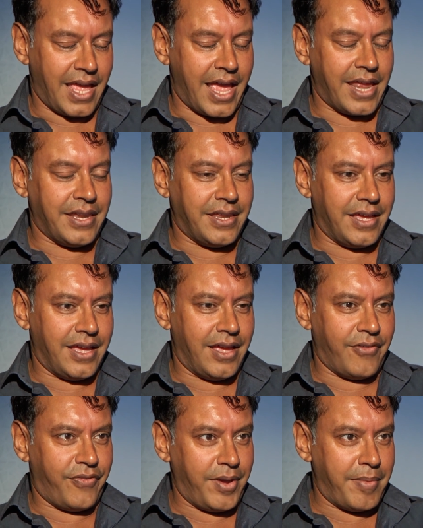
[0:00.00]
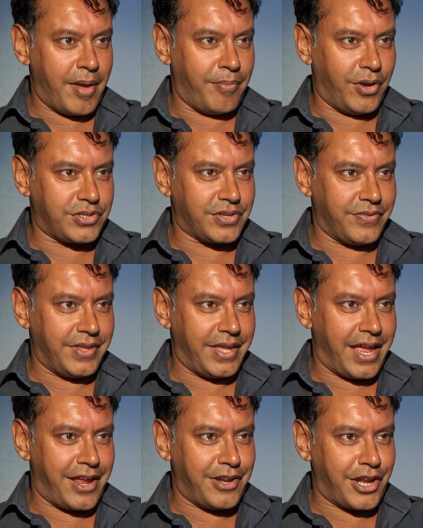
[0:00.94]
And a female boss of
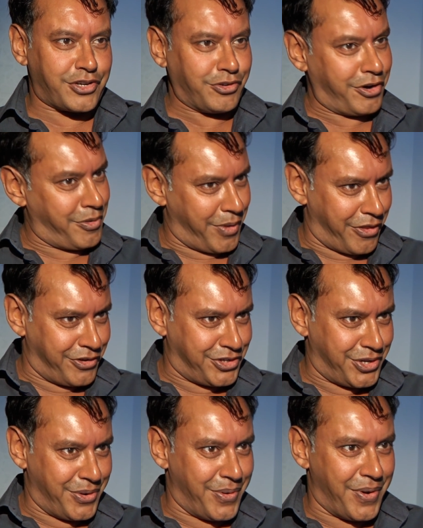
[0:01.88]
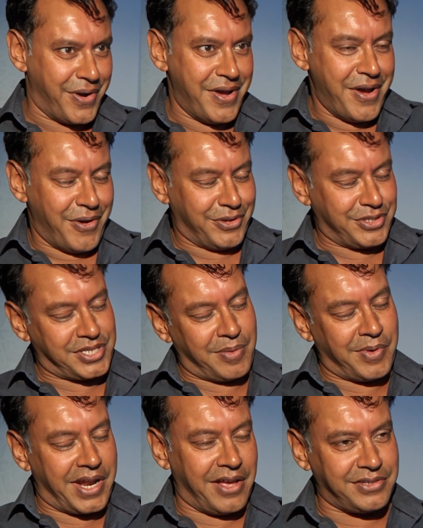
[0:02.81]
the National Grid, whether it's you or
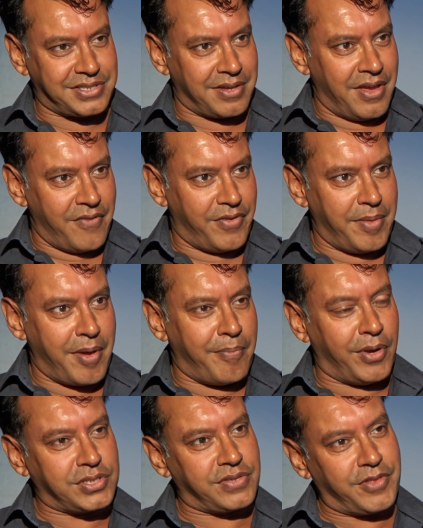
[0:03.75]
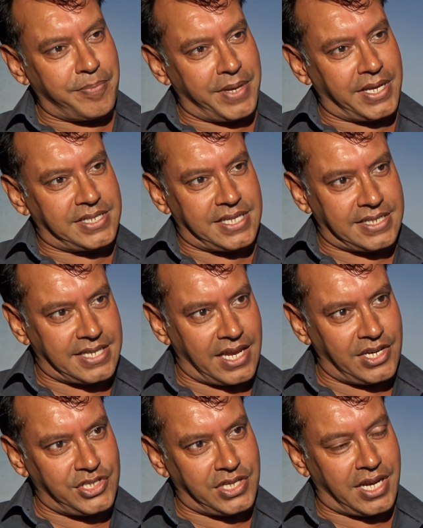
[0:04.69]
someone else, female boss of the big 6
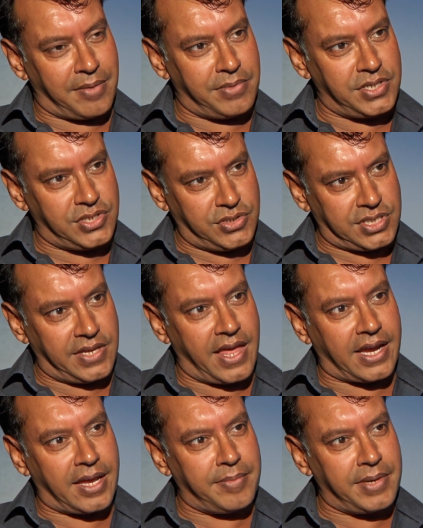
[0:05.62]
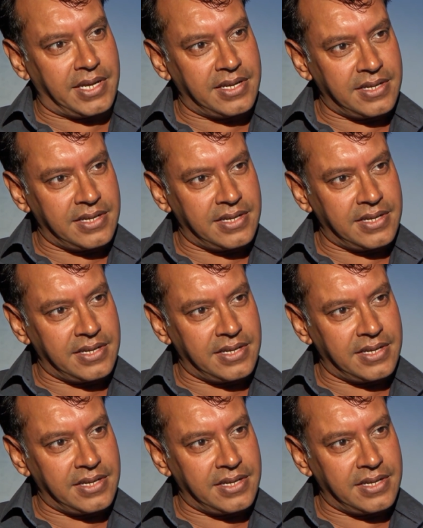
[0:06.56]
energy companies, you see that coming?